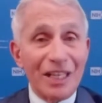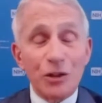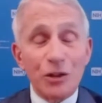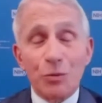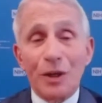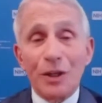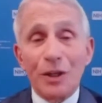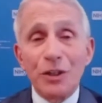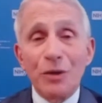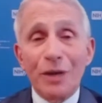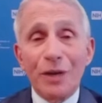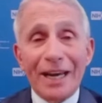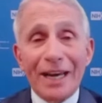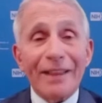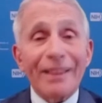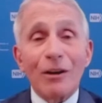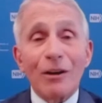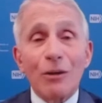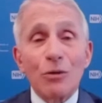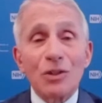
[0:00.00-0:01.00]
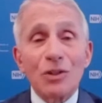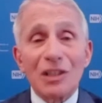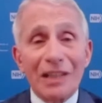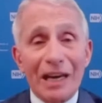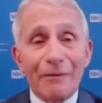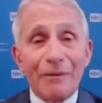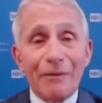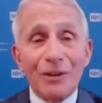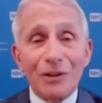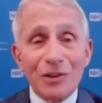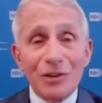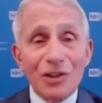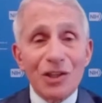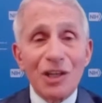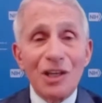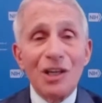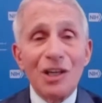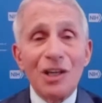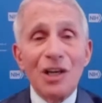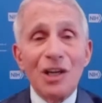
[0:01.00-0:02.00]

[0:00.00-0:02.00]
It's when you get those levels